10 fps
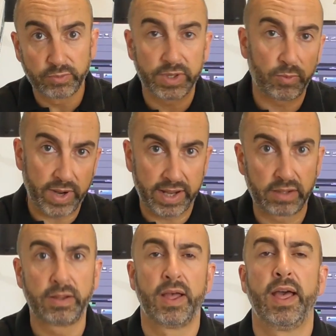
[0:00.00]
with a
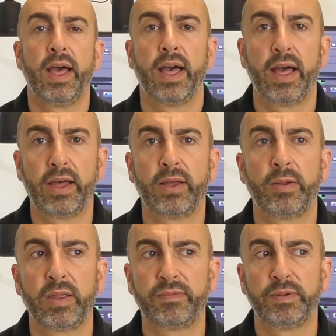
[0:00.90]
whale,
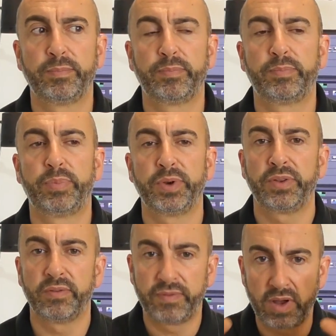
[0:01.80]
if you put on
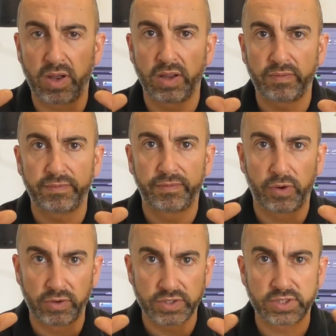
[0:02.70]
the VIVE
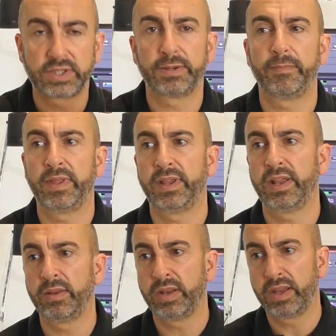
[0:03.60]
first and
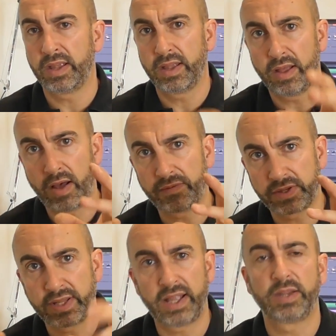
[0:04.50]
then after
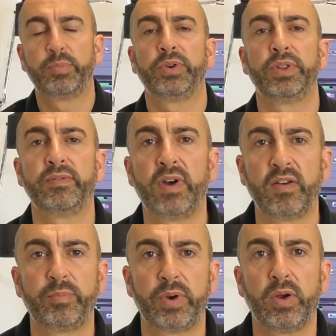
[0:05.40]
that you put on the
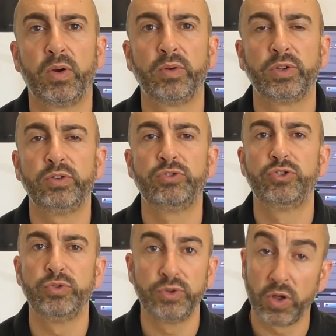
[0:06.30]
VIVE Pro, you
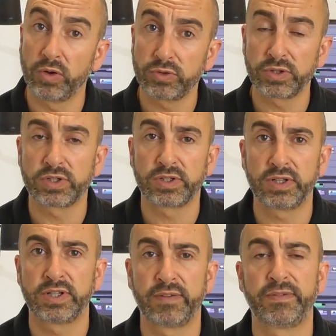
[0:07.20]
do notice the
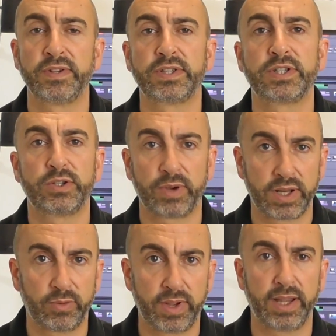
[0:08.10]
difference straight
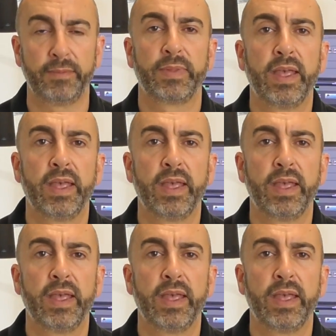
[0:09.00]
away.